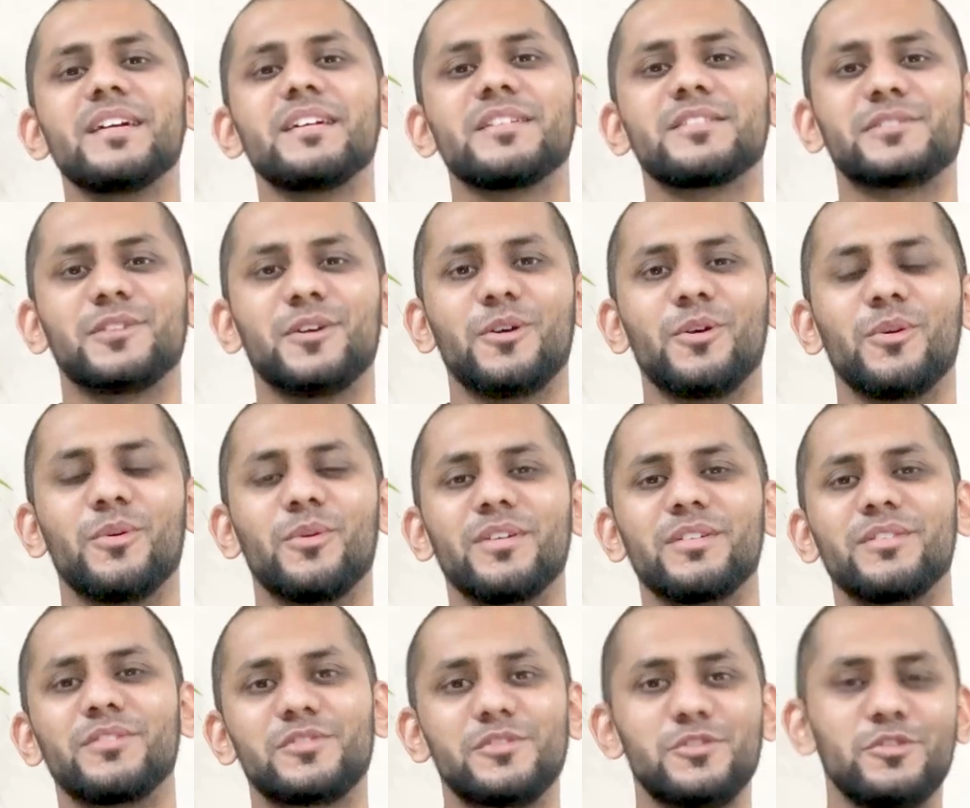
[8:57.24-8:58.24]

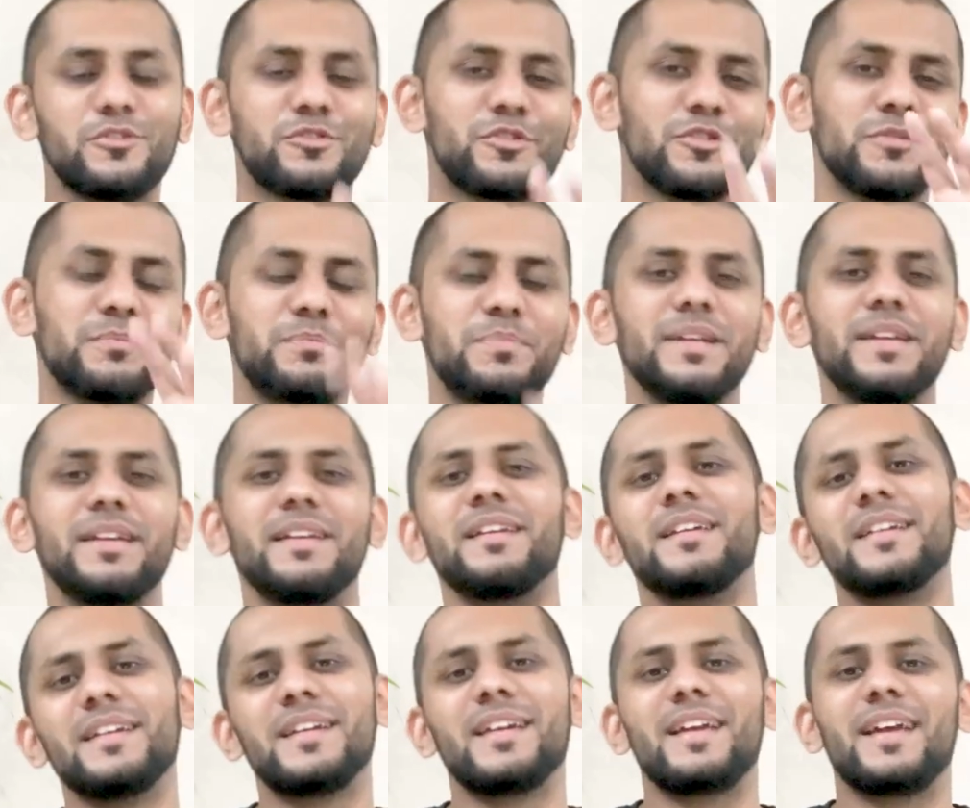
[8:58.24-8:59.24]
So you should
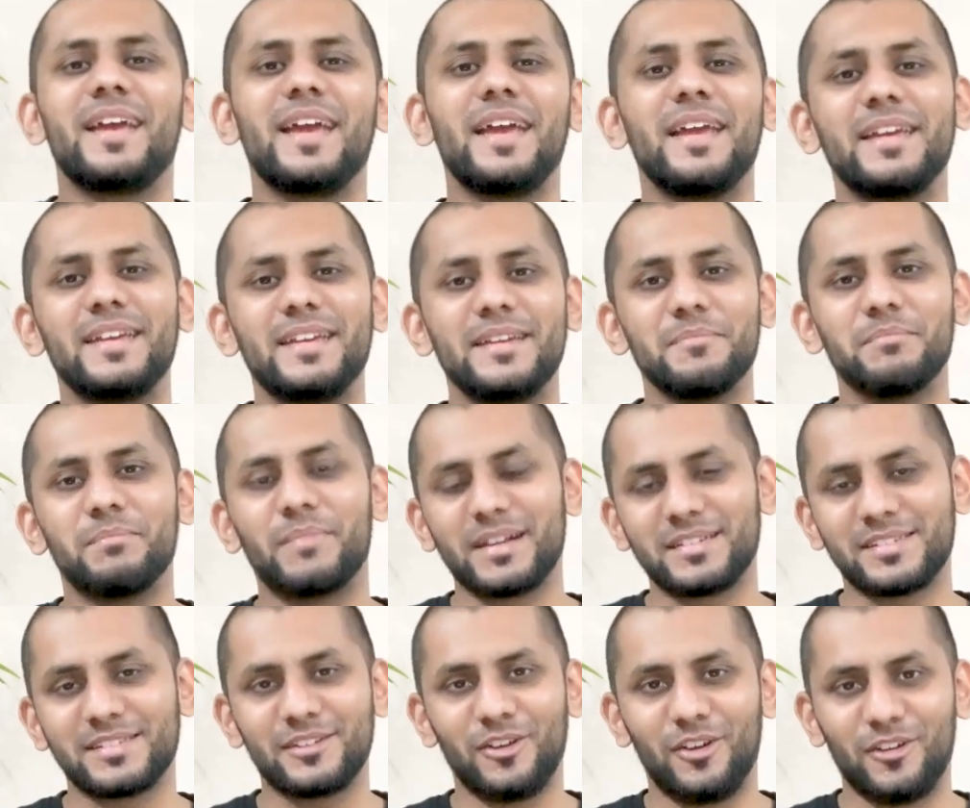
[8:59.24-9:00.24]
be a
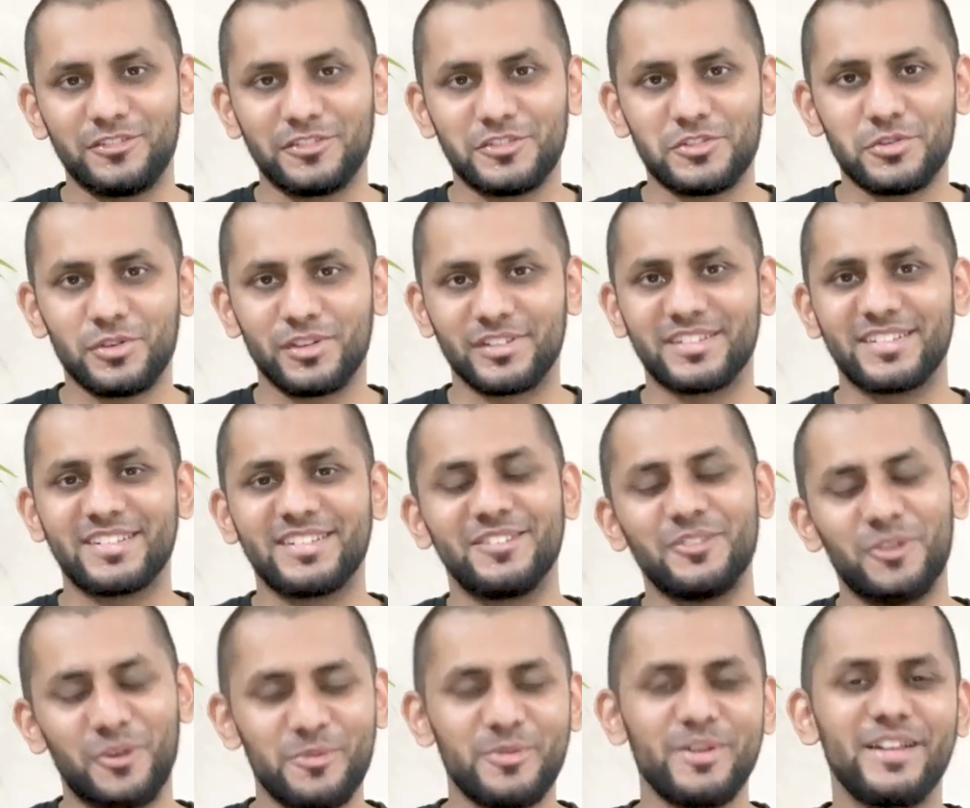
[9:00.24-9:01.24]
master of trusts.
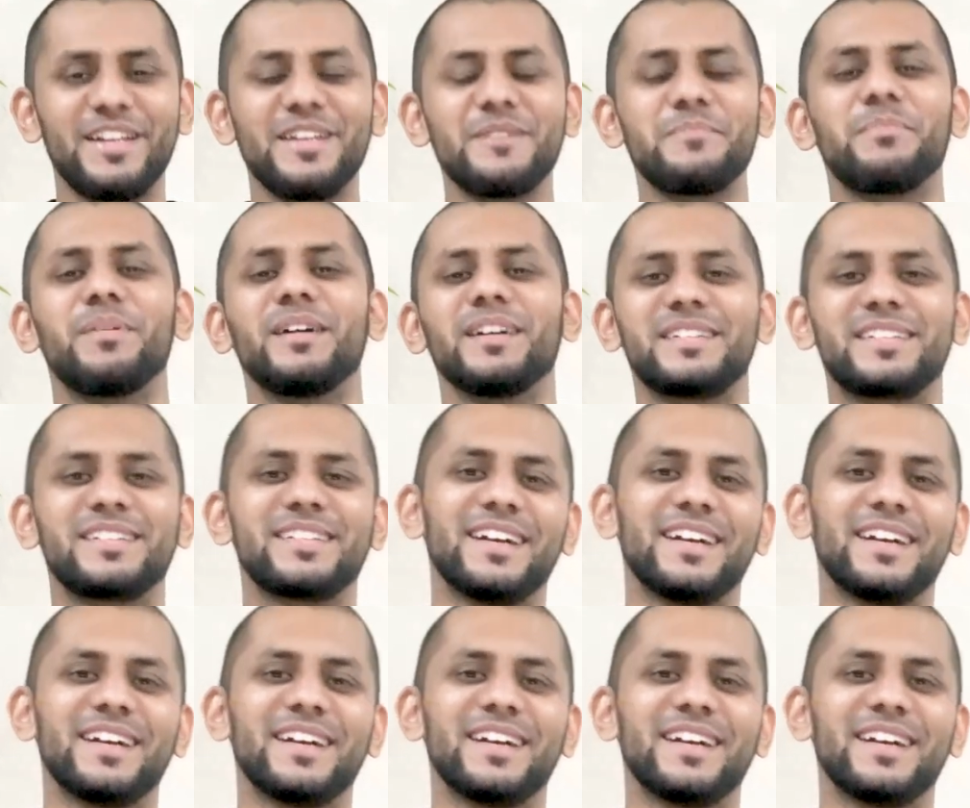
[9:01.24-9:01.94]
Not really, but